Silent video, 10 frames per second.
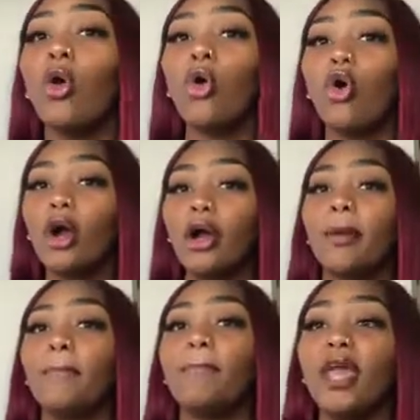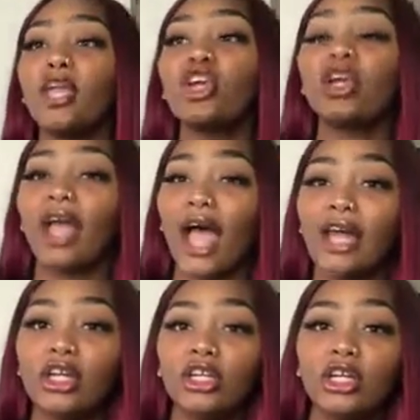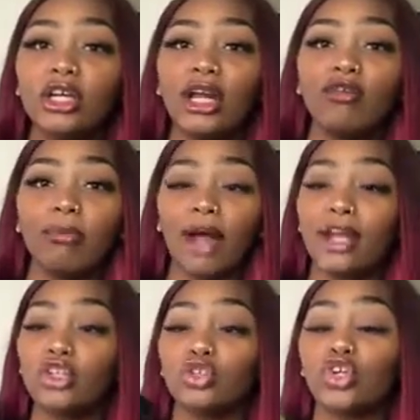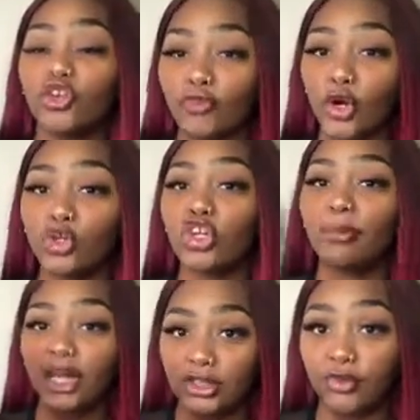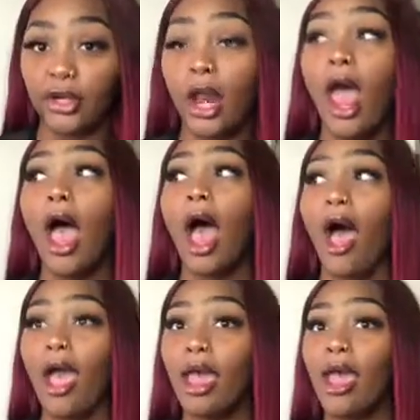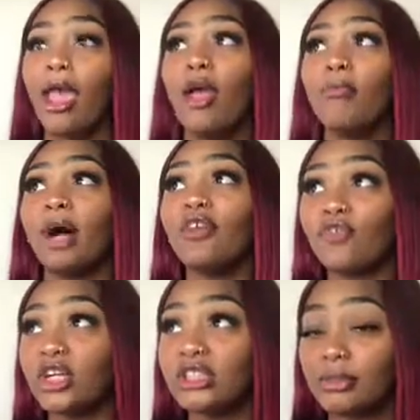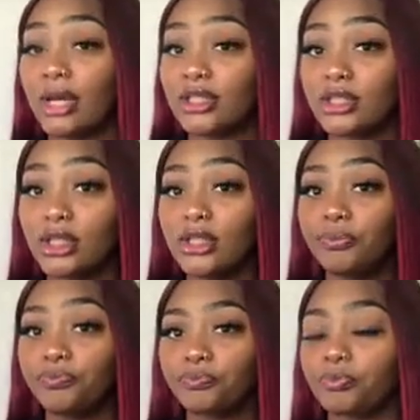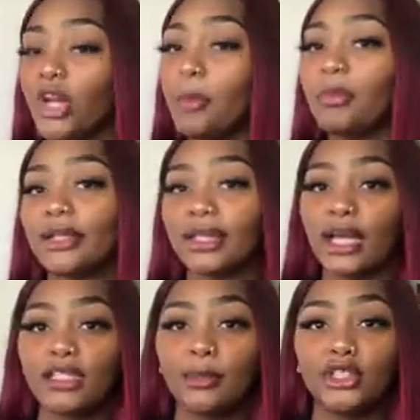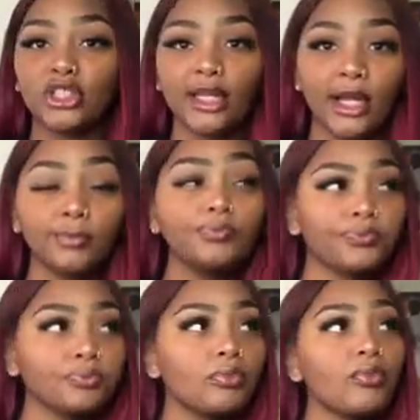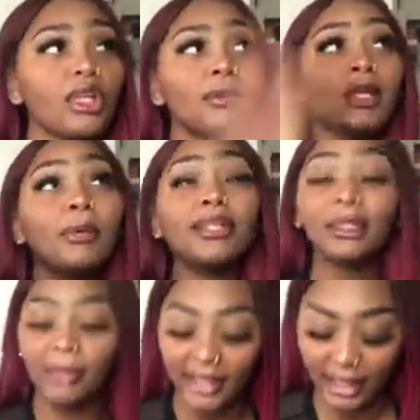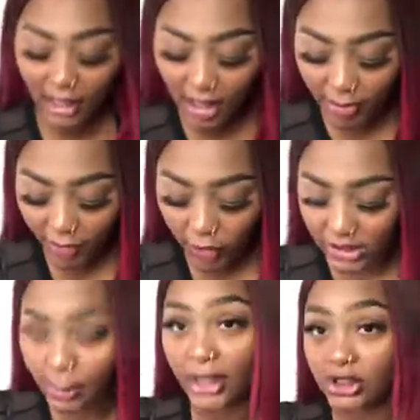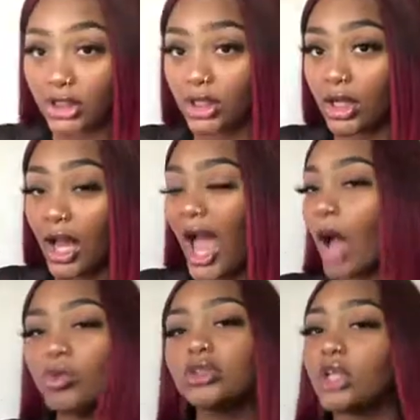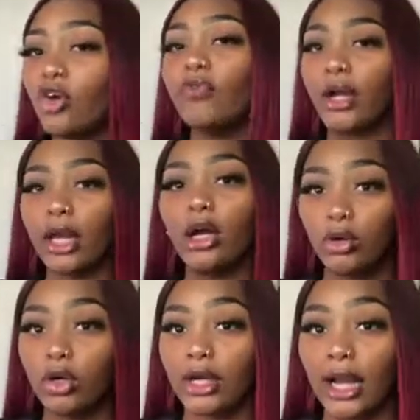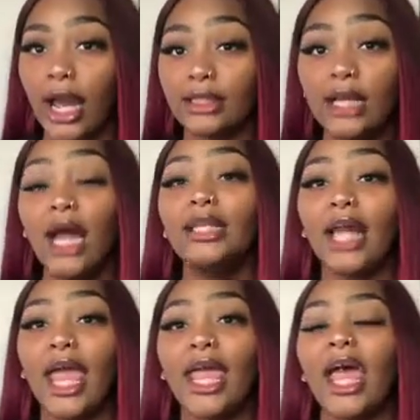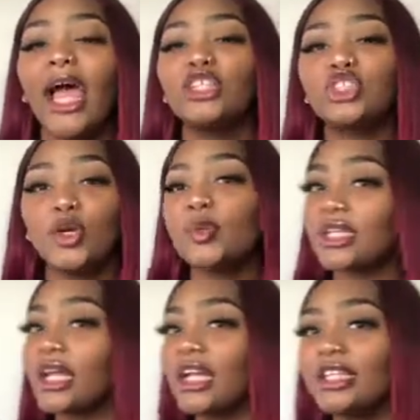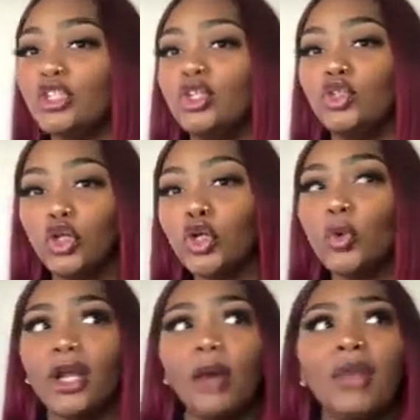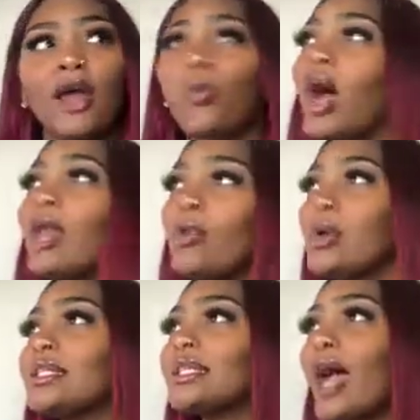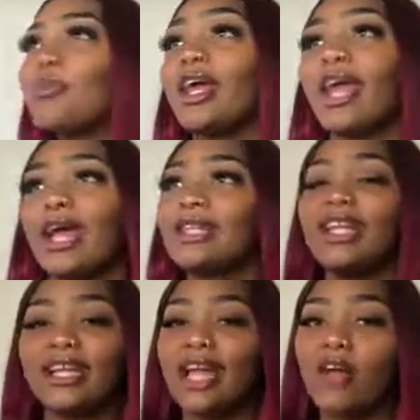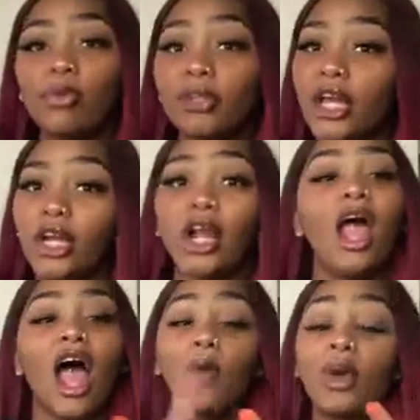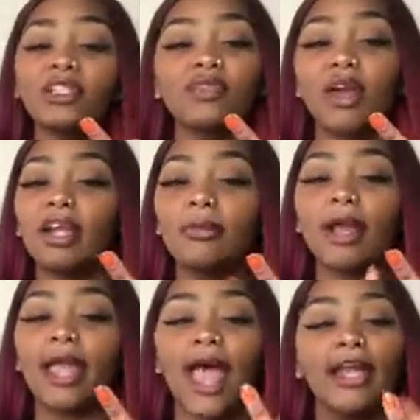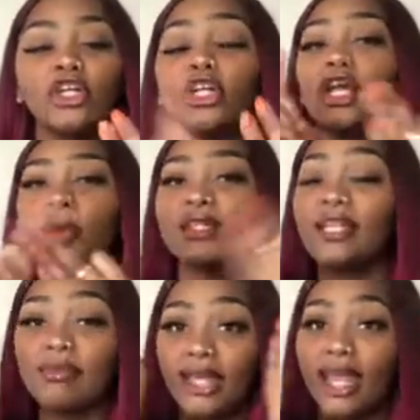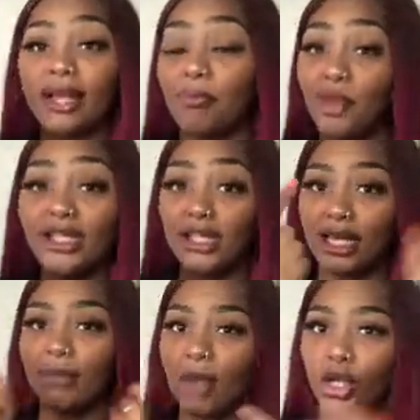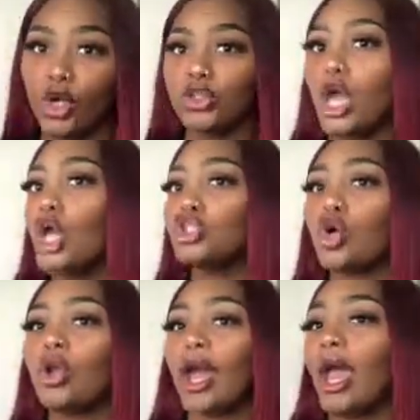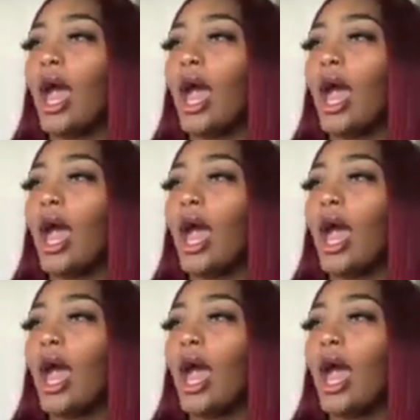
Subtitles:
or make your calendar and reminders on your phone your best friend. My first semester, I'm in my second semester now. the beginning of my first semester, I was so fucking unorganized. Like, shit was getting due, and I'm like, what did this happen? Like, because I didn't have a planner, I wasn't writing in my calendar, it wasn't even taking it mentally in my notes. So like,